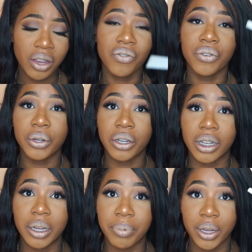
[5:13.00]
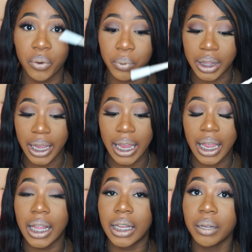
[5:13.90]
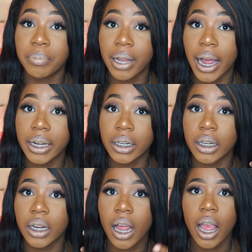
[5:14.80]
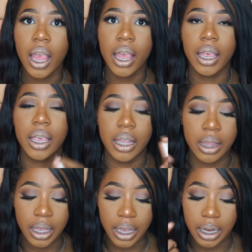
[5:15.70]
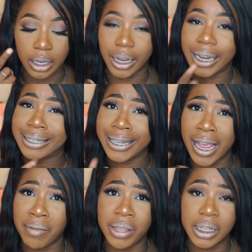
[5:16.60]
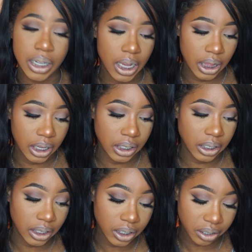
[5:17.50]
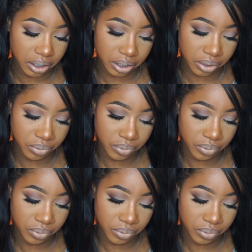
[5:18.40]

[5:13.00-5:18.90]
fill your lip in with a lip liner and then like dab this in the center.